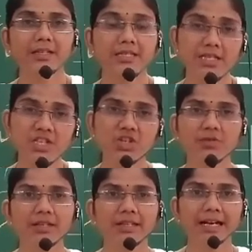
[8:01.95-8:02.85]
in such a
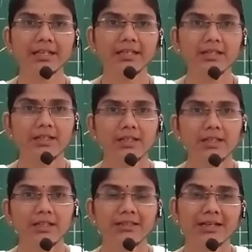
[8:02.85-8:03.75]
way that
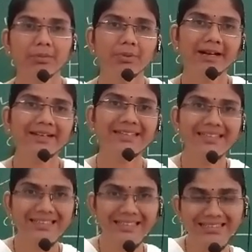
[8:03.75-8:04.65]
the applied
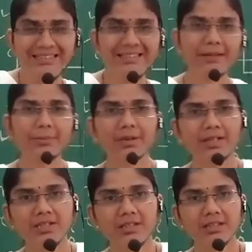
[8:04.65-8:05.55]
decrease in
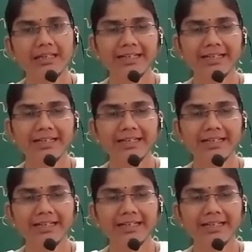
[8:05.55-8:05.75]
temperature,